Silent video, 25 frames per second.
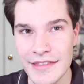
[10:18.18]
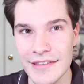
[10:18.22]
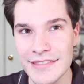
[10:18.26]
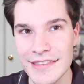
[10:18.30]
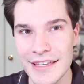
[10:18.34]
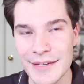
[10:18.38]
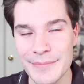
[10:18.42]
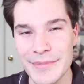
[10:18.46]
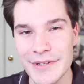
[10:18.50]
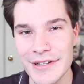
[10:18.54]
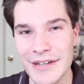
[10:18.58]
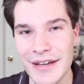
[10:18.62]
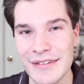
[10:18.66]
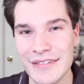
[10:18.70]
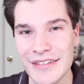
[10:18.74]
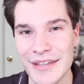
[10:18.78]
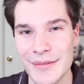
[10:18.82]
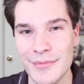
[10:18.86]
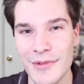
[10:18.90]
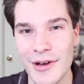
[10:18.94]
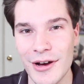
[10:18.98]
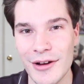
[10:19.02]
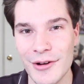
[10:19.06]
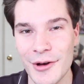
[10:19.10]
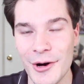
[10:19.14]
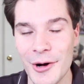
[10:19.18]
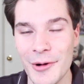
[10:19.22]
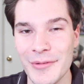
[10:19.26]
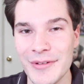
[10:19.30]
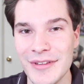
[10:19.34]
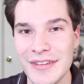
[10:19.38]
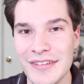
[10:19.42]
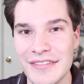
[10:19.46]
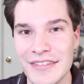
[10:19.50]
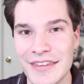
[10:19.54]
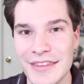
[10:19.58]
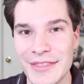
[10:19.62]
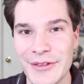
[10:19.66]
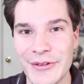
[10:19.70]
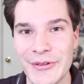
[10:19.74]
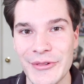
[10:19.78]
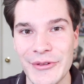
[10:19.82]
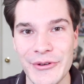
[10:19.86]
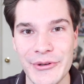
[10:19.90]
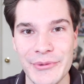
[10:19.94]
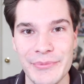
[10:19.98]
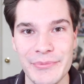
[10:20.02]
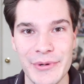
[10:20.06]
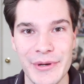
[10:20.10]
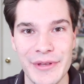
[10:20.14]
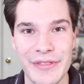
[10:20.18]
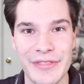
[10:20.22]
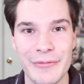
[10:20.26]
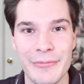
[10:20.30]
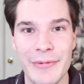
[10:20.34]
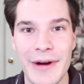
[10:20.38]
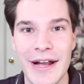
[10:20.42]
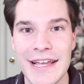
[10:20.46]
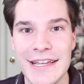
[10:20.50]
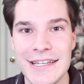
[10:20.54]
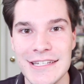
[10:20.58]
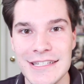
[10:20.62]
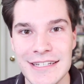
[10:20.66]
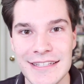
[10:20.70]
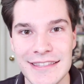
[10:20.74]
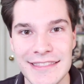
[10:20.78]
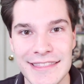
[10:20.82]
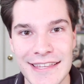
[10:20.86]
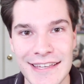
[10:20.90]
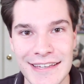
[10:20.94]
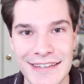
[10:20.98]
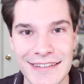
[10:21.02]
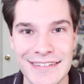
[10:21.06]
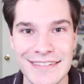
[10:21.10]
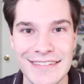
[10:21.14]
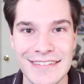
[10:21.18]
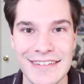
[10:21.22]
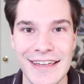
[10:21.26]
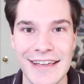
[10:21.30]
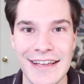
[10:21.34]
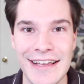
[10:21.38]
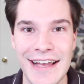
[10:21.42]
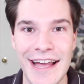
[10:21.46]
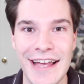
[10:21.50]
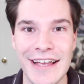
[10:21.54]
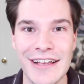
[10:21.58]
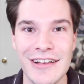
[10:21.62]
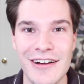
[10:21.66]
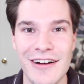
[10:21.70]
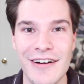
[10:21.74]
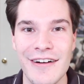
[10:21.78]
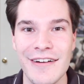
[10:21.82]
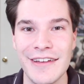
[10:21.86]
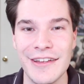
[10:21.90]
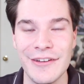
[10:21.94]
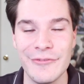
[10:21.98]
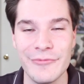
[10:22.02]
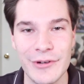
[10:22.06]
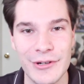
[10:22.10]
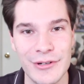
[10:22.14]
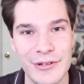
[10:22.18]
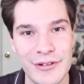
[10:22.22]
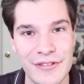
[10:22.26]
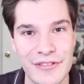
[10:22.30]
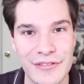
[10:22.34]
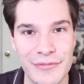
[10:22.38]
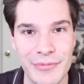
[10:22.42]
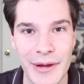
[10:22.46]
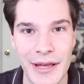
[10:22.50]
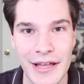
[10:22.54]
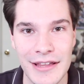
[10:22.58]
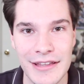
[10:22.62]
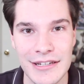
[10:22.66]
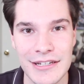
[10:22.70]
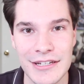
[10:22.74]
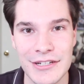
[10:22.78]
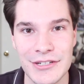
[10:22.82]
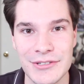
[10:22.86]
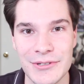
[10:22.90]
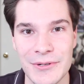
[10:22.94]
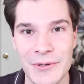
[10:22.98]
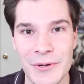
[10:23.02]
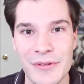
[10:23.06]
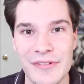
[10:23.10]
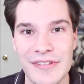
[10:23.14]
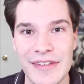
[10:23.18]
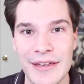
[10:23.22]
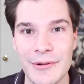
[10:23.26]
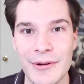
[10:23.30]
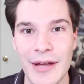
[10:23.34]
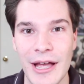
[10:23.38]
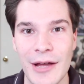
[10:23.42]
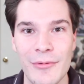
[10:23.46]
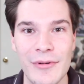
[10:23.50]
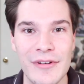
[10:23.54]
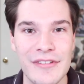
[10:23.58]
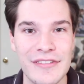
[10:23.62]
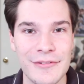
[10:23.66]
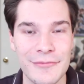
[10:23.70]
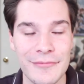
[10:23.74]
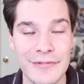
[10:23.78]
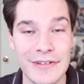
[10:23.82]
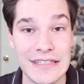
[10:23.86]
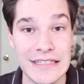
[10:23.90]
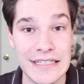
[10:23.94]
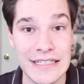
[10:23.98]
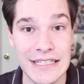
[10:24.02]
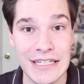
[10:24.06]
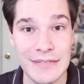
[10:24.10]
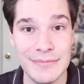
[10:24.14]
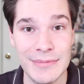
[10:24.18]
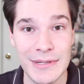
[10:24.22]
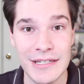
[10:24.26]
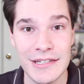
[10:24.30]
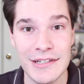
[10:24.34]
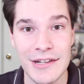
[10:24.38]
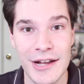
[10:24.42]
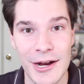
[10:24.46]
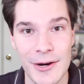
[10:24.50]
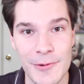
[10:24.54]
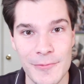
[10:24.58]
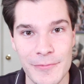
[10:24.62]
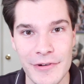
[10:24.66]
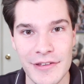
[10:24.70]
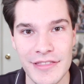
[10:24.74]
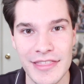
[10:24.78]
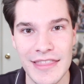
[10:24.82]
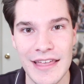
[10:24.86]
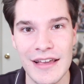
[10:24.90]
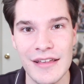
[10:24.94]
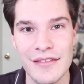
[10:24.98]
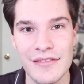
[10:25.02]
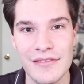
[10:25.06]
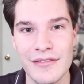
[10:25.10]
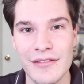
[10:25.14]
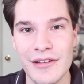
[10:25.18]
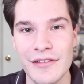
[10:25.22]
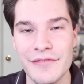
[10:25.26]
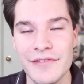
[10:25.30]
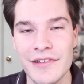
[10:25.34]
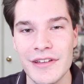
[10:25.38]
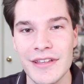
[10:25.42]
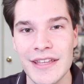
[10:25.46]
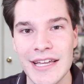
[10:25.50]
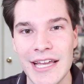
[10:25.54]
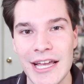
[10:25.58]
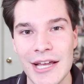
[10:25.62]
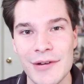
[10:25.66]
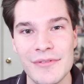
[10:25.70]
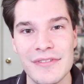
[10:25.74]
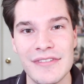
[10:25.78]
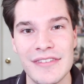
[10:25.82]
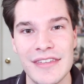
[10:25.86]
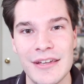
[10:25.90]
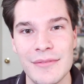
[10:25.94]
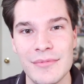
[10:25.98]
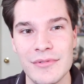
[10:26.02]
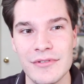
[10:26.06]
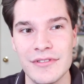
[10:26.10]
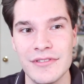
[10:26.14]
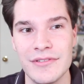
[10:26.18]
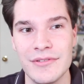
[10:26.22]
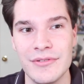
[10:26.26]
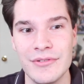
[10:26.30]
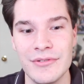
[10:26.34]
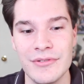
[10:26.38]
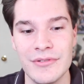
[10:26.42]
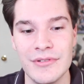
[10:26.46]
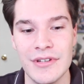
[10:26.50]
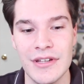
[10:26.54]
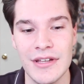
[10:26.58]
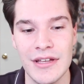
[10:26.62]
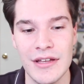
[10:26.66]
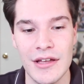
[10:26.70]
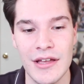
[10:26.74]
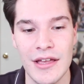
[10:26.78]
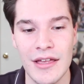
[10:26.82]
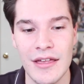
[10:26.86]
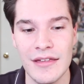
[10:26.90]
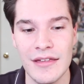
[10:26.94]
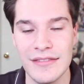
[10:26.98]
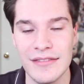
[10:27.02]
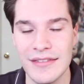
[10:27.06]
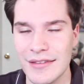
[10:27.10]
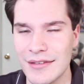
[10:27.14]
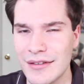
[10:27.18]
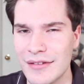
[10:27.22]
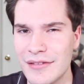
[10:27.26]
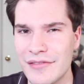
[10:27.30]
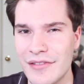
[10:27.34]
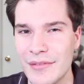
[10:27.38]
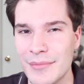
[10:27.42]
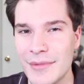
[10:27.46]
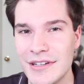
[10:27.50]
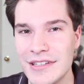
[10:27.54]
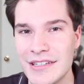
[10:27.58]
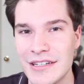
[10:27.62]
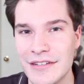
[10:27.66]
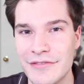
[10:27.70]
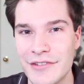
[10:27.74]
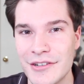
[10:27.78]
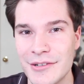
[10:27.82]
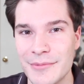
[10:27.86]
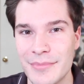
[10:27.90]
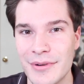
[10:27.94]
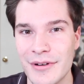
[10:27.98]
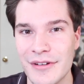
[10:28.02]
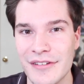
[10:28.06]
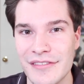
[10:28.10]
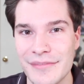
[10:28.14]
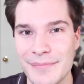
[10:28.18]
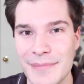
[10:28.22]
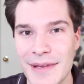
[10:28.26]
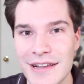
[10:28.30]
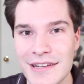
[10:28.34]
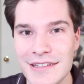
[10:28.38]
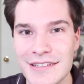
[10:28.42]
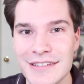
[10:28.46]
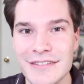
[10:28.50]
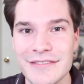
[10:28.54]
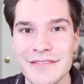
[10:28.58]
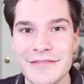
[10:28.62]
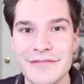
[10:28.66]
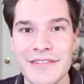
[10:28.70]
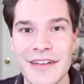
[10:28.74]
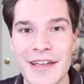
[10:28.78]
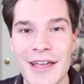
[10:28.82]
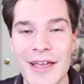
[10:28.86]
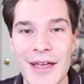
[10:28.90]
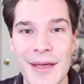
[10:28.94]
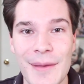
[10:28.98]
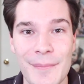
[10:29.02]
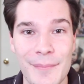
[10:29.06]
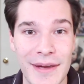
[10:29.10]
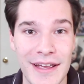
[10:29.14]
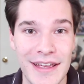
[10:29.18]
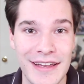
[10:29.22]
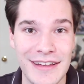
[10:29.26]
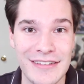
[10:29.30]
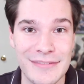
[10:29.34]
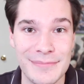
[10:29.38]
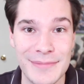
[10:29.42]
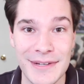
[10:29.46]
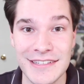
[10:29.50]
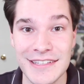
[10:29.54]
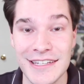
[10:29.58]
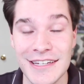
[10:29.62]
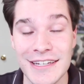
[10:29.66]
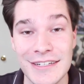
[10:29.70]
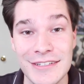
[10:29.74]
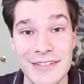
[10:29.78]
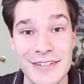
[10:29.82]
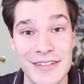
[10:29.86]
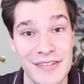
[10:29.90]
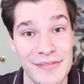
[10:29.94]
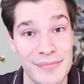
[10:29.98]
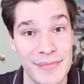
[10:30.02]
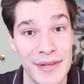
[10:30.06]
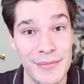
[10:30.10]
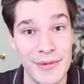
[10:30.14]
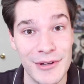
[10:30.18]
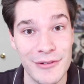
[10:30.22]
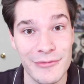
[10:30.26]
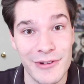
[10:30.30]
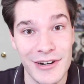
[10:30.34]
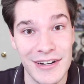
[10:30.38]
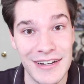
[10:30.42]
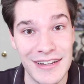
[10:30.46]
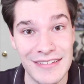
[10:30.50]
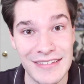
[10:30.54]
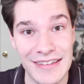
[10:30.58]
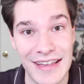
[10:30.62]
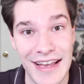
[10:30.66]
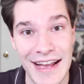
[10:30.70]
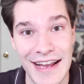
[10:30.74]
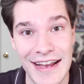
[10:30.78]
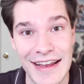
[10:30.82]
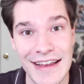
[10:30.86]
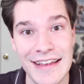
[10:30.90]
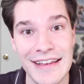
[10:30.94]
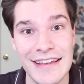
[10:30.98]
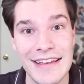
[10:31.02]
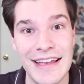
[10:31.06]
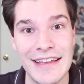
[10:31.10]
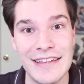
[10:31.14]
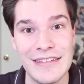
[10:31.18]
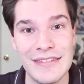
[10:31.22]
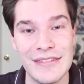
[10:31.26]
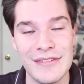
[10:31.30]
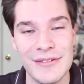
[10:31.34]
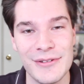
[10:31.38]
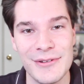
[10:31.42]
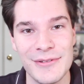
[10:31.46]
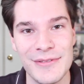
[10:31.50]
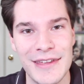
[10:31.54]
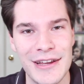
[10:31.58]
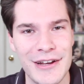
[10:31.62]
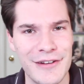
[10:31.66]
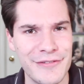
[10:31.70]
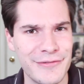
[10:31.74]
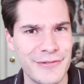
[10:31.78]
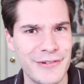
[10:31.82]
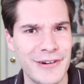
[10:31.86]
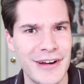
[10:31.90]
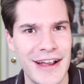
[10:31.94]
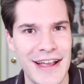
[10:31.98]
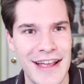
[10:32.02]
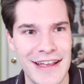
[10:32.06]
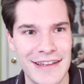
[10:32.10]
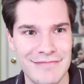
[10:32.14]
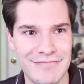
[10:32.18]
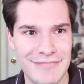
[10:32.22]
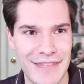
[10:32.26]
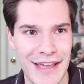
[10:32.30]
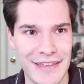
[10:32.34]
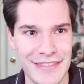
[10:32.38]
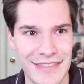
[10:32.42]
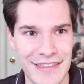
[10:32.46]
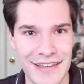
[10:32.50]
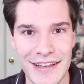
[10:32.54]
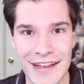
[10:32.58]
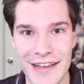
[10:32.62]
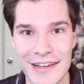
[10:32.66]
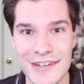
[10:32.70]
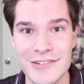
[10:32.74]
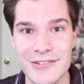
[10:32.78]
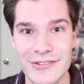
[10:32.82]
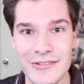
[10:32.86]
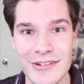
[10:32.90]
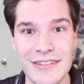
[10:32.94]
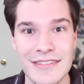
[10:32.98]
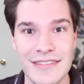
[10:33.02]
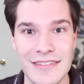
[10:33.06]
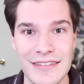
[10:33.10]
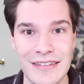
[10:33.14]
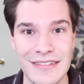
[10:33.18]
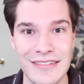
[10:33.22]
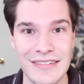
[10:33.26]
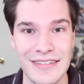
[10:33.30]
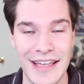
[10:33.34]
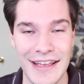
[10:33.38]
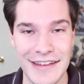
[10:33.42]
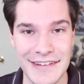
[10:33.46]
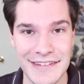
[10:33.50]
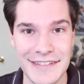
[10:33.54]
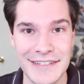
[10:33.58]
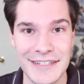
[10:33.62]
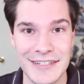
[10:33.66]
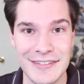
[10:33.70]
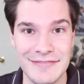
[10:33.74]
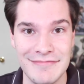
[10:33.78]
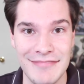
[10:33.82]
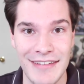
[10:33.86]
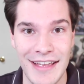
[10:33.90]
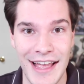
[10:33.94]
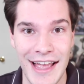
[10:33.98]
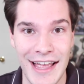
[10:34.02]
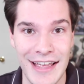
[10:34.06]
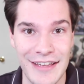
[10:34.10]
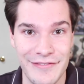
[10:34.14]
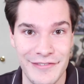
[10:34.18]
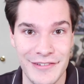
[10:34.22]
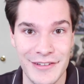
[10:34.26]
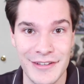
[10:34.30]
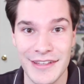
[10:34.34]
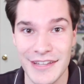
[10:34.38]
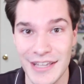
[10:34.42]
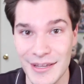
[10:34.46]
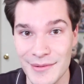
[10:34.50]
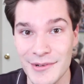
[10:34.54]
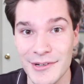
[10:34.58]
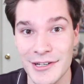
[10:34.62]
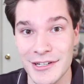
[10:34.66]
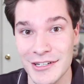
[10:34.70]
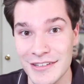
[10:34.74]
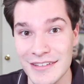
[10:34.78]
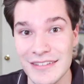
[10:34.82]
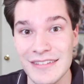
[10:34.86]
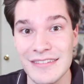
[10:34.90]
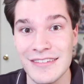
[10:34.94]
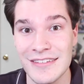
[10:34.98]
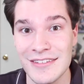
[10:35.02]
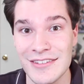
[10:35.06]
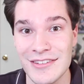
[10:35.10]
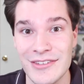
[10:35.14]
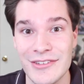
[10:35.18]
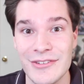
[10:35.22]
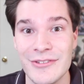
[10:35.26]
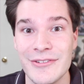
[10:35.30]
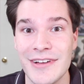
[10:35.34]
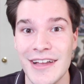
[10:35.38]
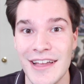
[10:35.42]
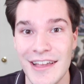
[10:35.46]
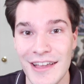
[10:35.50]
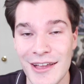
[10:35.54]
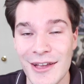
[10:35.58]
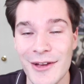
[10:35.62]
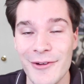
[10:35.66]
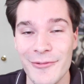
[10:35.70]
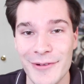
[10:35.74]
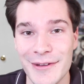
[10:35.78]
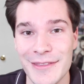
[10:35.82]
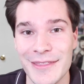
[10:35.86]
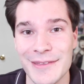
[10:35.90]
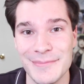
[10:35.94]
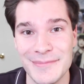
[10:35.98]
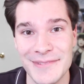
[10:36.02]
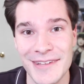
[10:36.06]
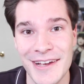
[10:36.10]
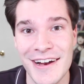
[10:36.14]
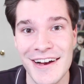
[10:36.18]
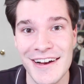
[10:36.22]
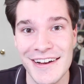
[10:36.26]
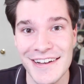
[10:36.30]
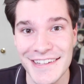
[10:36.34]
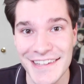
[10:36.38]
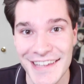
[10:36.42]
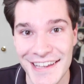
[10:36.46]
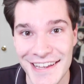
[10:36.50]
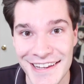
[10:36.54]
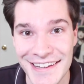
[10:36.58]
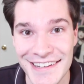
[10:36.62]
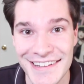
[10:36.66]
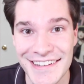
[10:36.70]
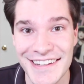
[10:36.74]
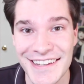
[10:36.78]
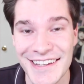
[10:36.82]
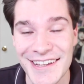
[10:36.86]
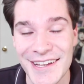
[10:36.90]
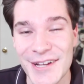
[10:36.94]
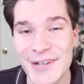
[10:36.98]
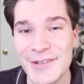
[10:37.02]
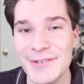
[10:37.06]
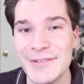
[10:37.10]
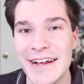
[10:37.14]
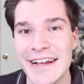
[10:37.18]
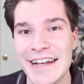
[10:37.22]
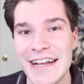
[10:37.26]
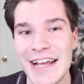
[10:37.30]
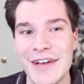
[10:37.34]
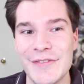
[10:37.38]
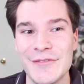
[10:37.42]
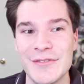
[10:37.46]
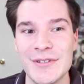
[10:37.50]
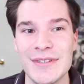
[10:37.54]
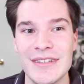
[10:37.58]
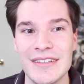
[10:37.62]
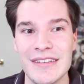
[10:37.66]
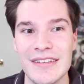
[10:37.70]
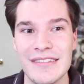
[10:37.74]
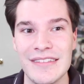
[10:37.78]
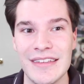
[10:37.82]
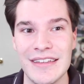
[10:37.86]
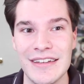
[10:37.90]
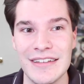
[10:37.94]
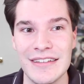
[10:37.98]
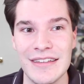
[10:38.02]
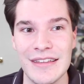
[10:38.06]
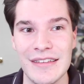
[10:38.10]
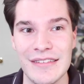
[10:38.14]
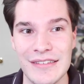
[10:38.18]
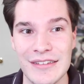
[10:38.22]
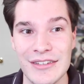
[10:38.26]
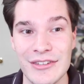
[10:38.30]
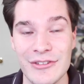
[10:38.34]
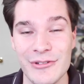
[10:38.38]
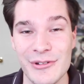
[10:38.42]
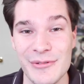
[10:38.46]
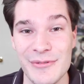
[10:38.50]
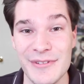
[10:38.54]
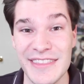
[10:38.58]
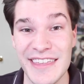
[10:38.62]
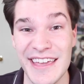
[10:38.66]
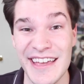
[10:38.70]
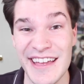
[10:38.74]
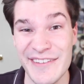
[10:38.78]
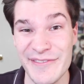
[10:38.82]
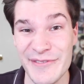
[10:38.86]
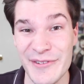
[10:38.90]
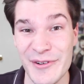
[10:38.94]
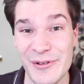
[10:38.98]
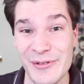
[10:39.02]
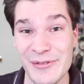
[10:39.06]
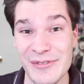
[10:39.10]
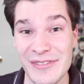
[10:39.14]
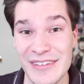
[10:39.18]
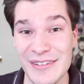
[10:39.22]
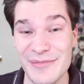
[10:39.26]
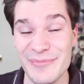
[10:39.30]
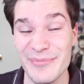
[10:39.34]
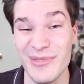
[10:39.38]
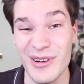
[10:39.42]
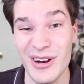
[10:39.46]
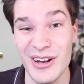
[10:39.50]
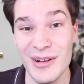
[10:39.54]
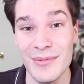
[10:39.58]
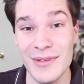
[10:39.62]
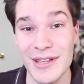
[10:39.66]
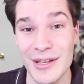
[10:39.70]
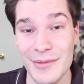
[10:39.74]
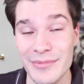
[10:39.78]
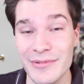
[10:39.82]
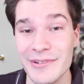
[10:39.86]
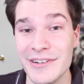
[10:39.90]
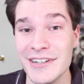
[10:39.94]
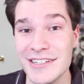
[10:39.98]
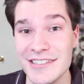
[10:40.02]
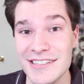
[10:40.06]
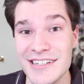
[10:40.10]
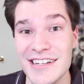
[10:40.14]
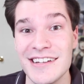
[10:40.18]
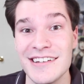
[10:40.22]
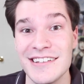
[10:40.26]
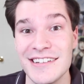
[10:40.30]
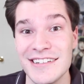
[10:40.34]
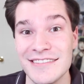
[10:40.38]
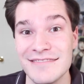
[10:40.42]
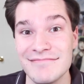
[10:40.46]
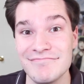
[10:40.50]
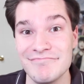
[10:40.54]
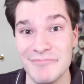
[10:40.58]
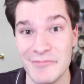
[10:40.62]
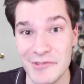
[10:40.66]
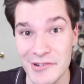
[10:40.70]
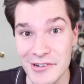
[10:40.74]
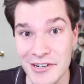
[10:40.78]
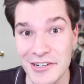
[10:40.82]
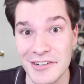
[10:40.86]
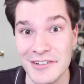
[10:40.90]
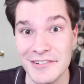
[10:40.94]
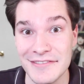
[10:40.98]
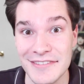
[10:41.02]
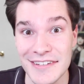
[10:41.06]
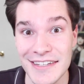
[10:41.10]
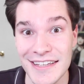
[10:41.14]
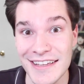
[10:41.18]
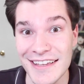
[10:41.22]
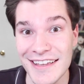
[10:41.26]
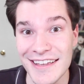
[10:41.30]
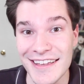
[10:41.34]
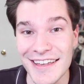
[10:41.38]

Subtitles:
I think that because I'm not always in the loop with YG things like iKON and Winners reality shows, I wasn't really keeping up with that. So I feel like I was able to see this from a different perspective. My expectations maybe weren't as high. And so therefore, I think I enjoyed this. I did. I feel like I'm gonna listen to Rhythm Ta again right after this and listen to it with headphones and probably appreciate it more.